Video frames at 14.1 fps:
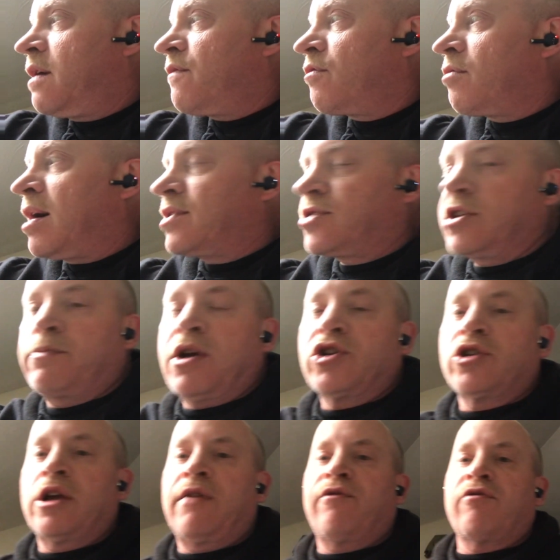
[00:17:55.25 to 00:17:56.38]
for us,
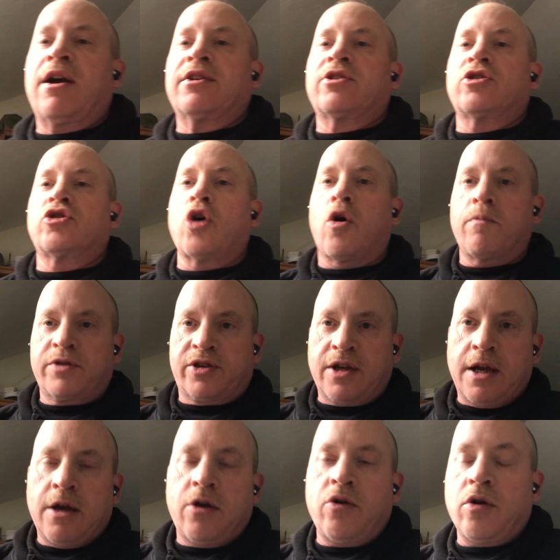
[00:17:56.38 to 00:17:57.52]
especially for us dopes
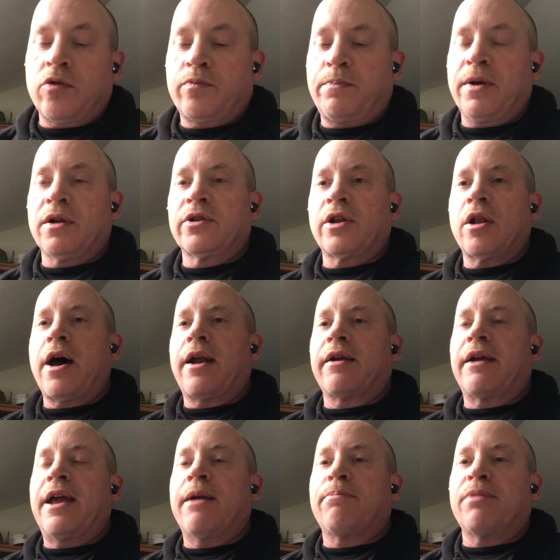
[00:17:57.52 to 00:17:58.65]
who don't build a lot of
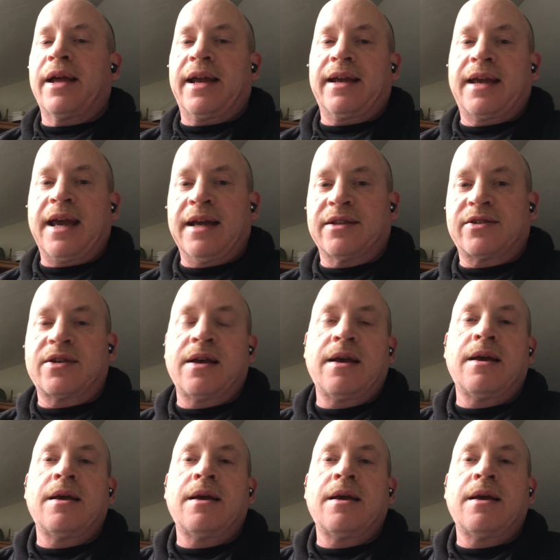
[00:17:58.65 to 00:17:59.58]
airplane kits.